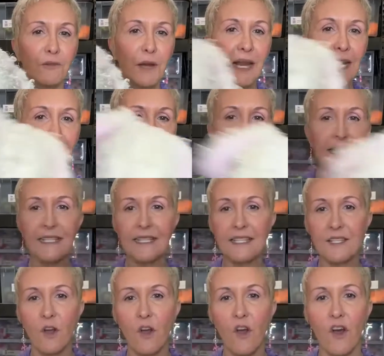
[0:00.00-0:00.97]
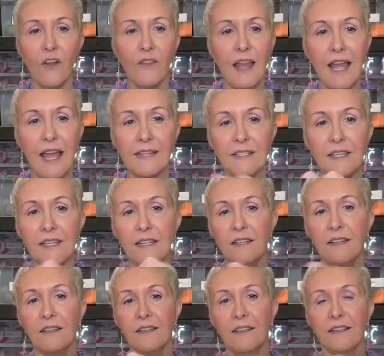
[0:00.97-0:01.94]
right? It's all that
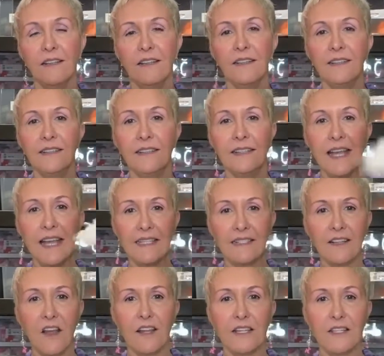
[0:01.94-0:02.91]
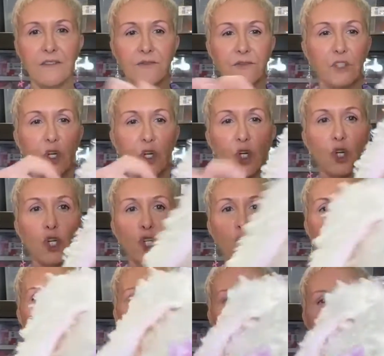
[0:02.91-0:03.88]
kind of
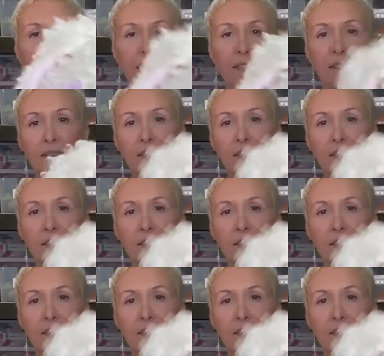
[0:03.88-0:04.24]
curly,